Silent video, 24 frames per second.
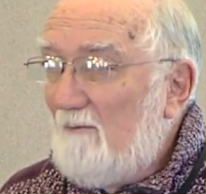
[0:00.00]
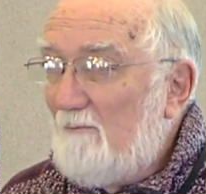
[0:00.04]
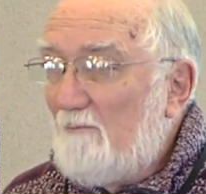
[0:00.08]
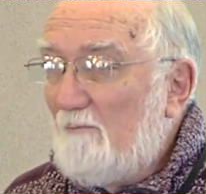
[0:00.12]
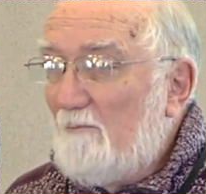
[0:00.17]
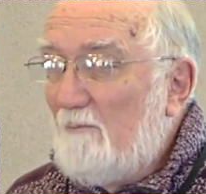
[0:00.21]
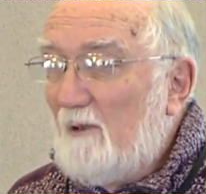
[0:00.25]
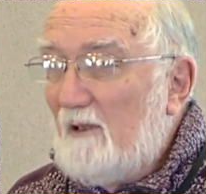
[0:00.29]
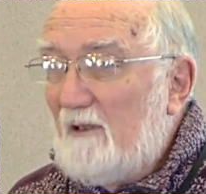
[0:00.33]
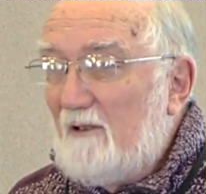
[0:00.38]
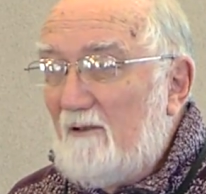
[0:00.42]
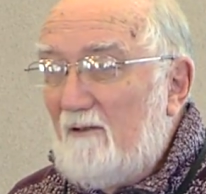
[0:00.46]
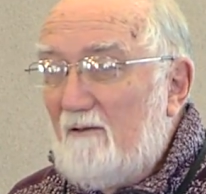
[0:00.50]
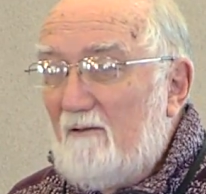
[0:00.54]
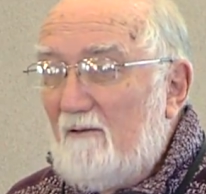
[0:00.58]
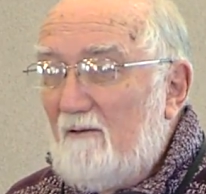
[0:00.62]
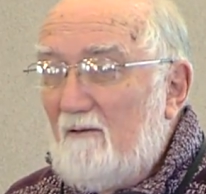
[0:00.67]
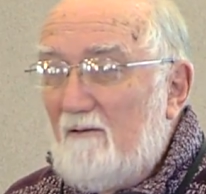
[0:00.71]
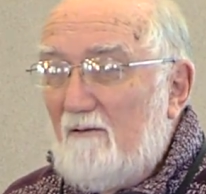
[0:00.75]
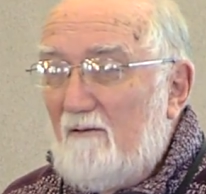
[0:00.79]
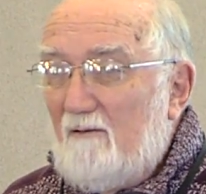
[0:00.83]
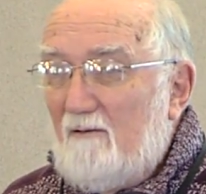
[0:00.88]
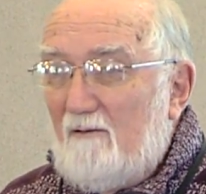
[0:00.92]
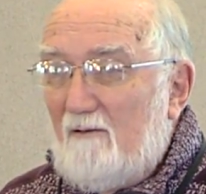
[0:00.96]
but
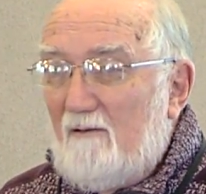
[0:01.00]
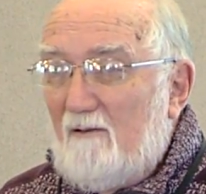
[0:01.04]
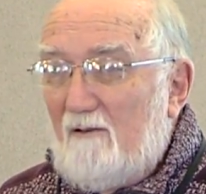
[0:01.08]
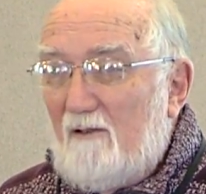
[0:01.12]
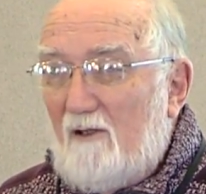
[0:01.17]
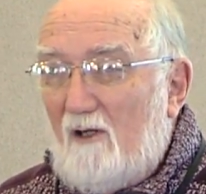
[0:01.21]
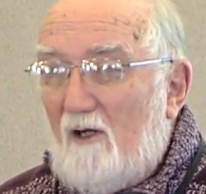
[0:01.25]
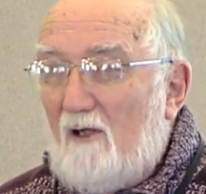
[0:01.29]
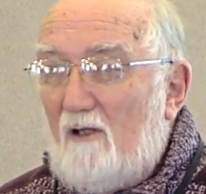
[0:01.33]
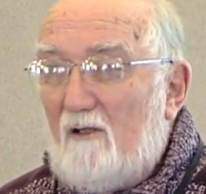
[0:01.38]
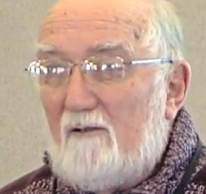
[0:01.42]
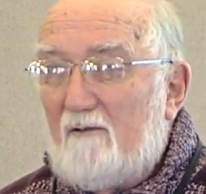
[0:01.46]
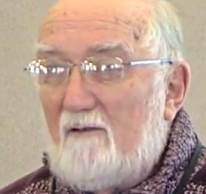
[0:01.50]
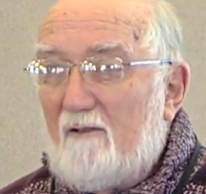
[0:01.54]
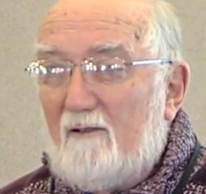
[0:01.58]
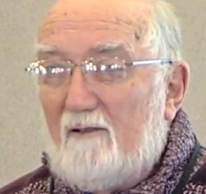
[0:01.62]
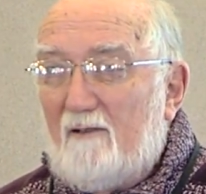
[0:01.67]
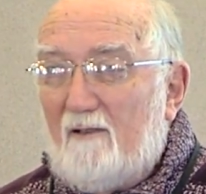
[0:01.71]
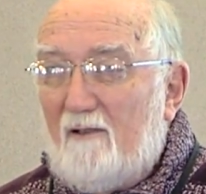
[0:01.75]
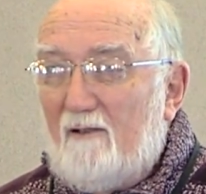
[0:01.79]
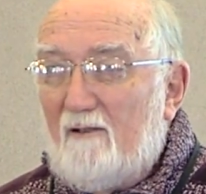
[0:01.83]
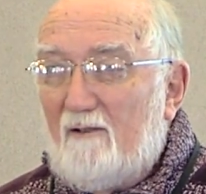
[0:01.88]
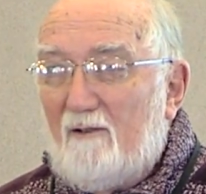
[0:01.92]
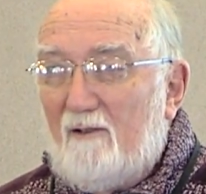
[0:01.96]
all
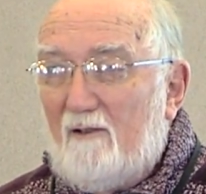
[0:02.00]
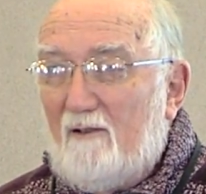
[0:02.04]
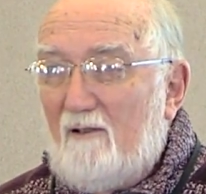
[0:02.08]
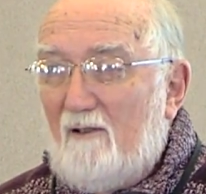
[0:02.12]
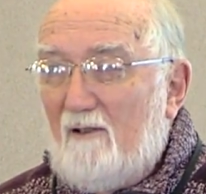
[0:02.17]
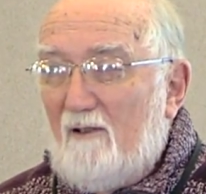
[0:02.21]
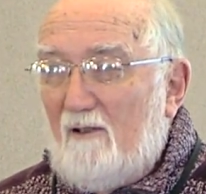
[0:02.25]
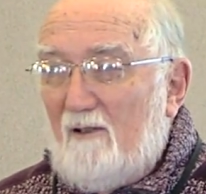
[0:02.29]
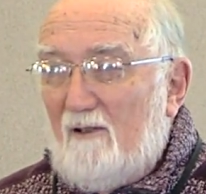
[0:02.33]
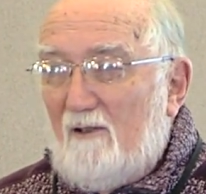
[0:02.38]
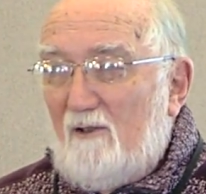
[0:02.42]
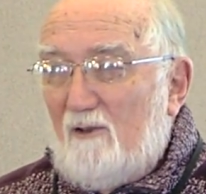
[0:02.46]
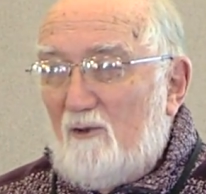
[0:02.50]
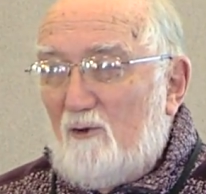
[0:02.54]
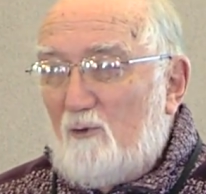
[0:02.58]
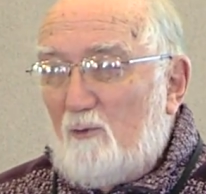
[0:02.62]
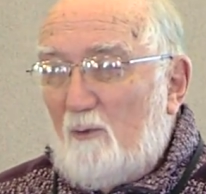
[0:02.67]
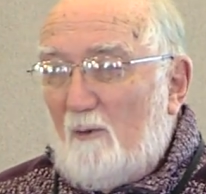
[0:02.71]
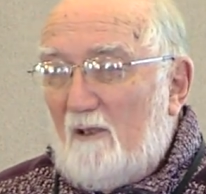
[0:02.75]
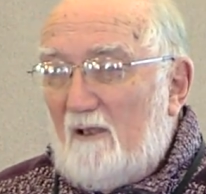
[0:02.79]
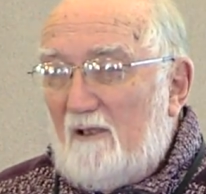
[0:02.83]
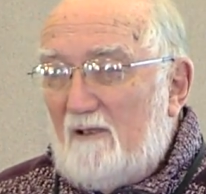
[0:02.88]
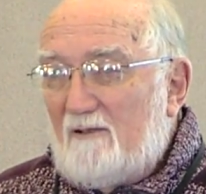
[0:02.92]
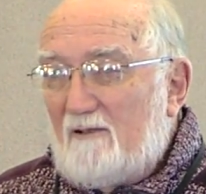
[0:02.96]
the
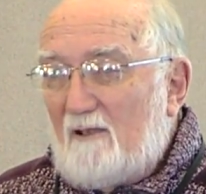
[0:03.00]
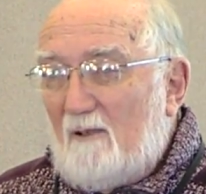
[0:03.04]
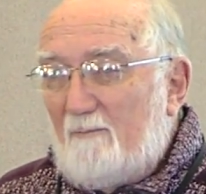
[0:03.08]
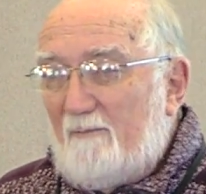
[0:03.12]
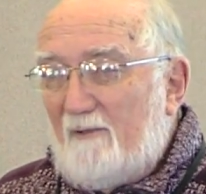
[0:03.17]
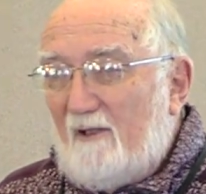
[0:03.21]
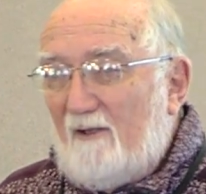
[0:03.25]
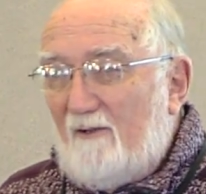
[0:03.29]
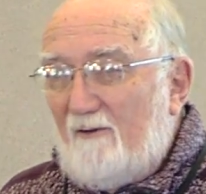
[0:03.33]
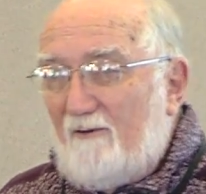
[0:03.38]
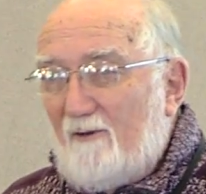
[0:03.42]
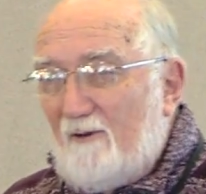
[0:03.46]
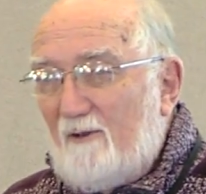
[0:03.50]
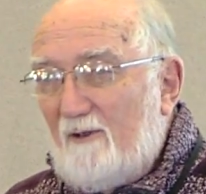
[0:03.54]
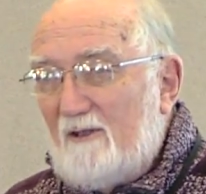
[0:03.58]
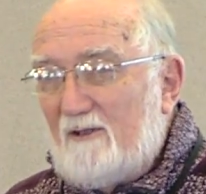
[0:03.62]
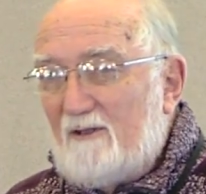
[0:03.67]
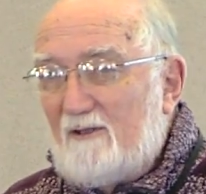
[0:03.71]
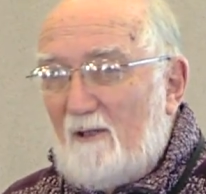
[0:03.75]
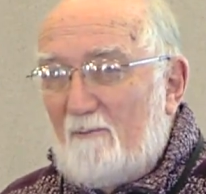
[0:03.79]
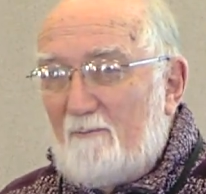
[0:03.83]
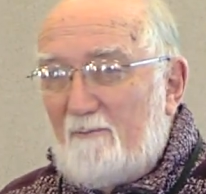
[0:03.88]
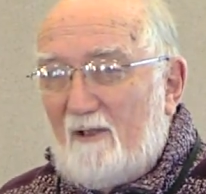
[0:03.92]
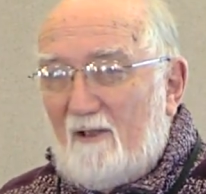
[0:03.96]
20-something,
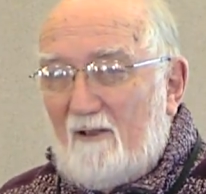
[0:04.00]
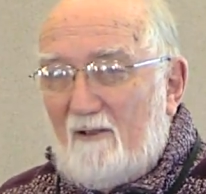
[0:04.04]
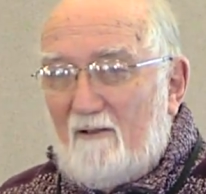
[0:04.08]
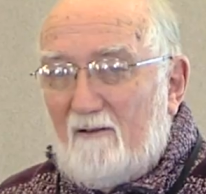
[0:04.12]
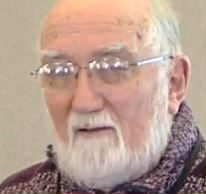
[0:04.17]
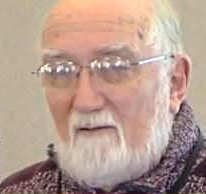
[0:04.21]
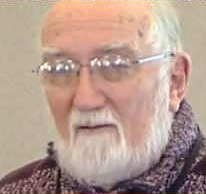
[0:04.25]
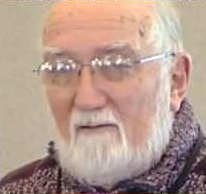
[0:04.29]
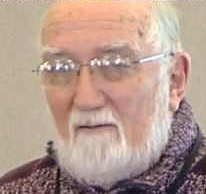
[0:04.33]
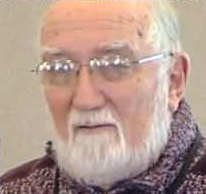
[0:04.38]
30-something